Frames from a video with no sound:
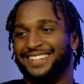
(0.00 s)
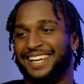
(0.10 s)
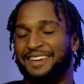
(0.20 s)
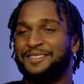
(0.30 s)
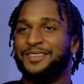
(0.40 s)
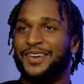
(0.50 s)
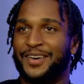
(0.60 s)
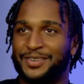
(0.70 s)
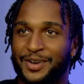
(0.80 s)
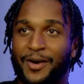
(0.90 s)
If you know,
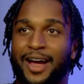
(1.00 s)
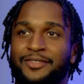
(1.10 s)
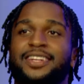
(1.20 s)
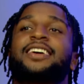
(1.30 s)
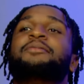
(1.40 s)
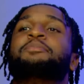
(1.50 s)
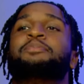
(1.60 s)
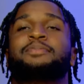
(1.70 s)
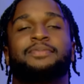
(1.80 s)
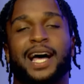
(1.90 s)
you know. Every good
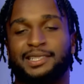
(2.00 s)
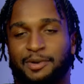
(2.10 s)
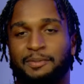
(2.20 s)
basketball